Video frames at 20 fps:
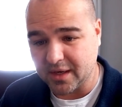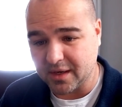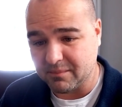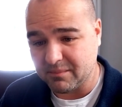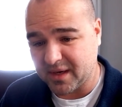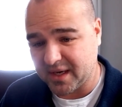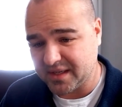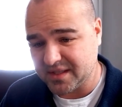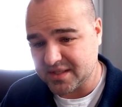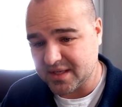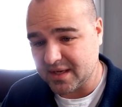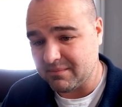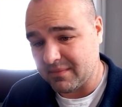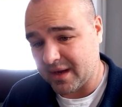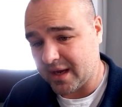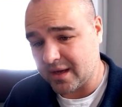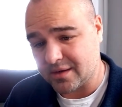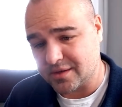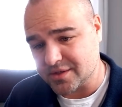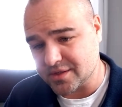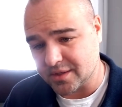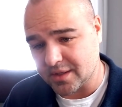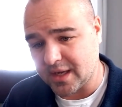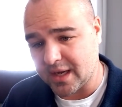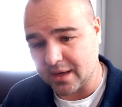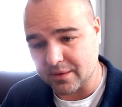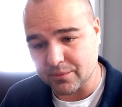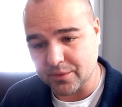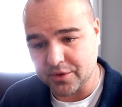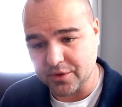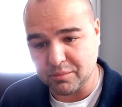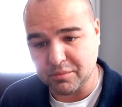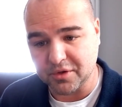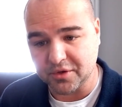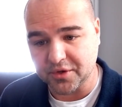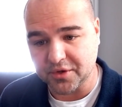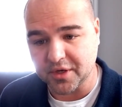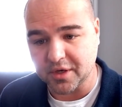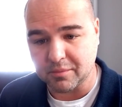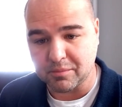And mindset matters a lot when you're
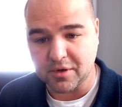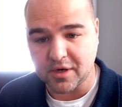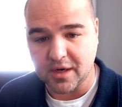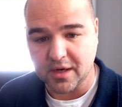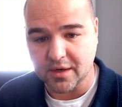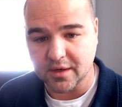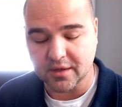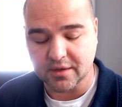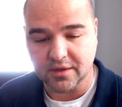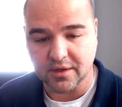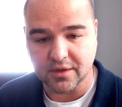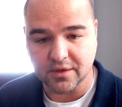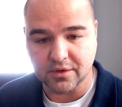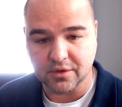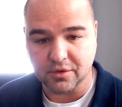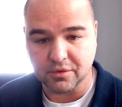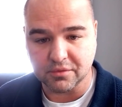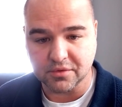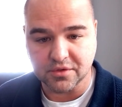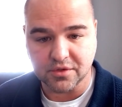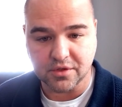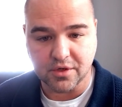building a product and you're